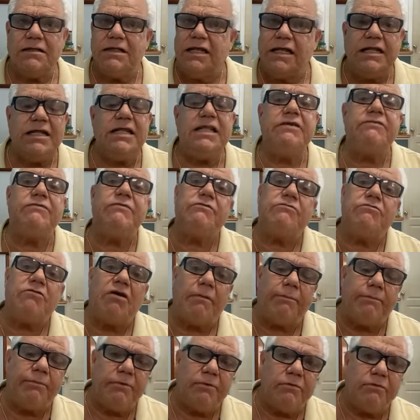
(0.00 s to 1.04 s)
they didn't even
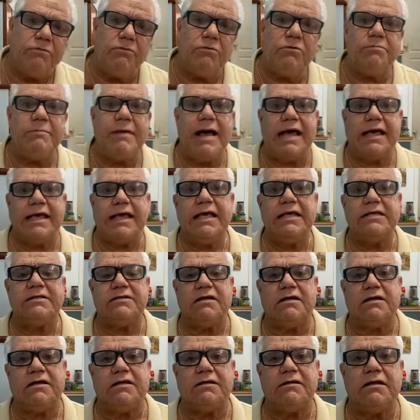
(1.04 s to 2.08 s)
drop road
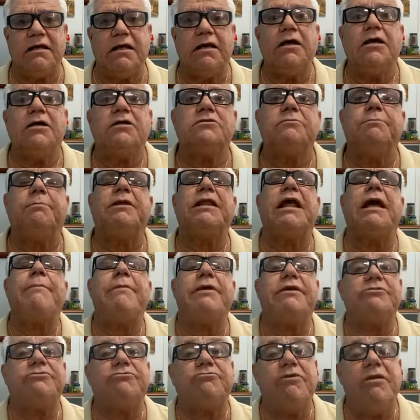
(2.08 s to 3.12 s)
markings on it. So, but
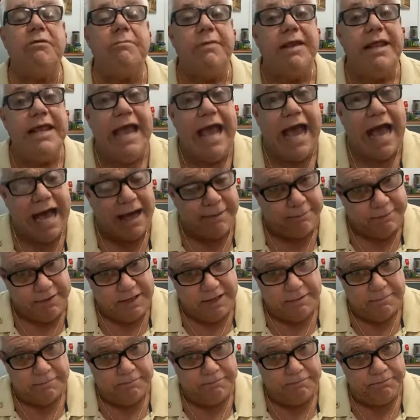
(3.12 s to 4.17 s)
I'm extremely
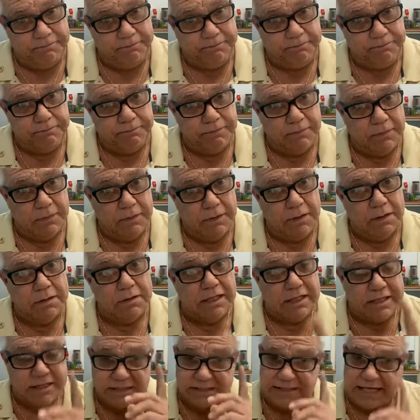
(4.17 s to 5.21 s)
happy
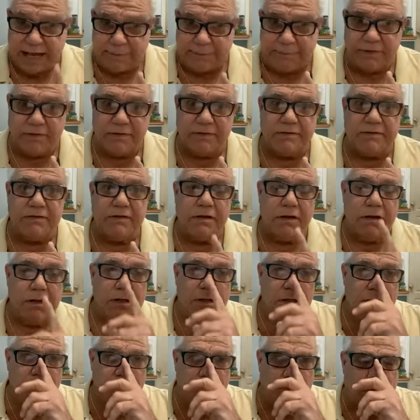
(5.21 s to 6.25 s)
that this happened.
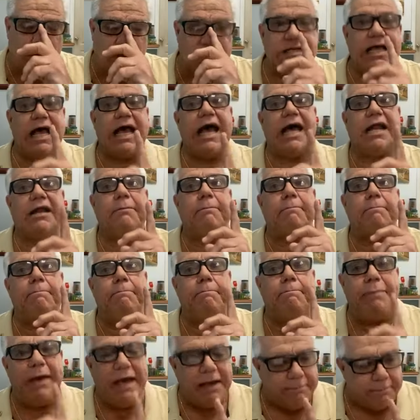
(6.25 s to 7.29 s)
Because I had a
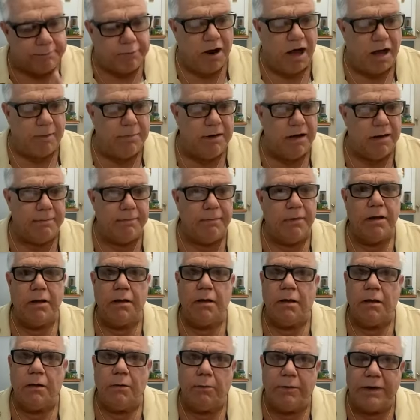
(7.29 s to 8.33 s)
big problem
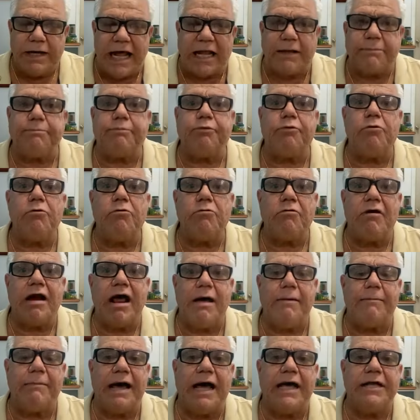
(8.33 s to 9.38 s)
with that
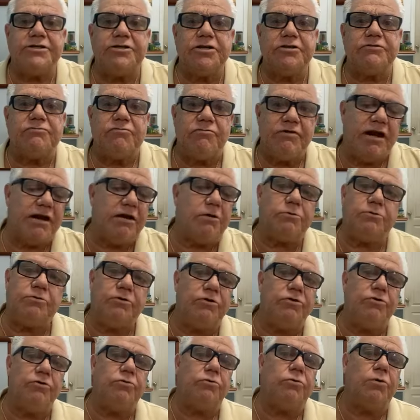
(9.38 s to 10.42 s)
program I just read out
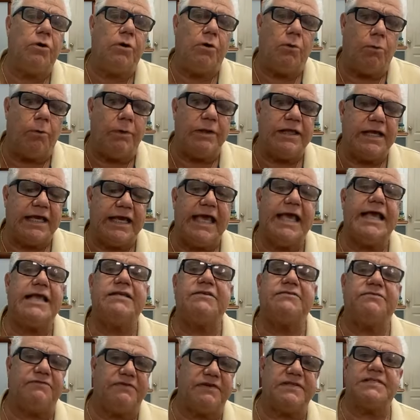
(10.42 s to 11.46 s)
to you with the
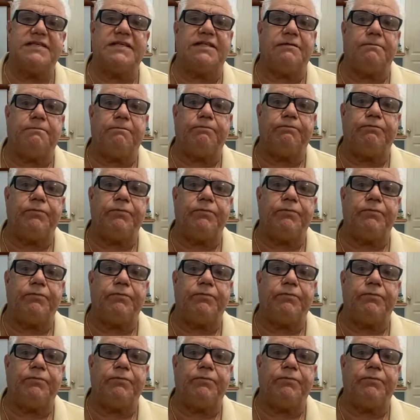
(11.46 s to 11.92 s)
king's visit.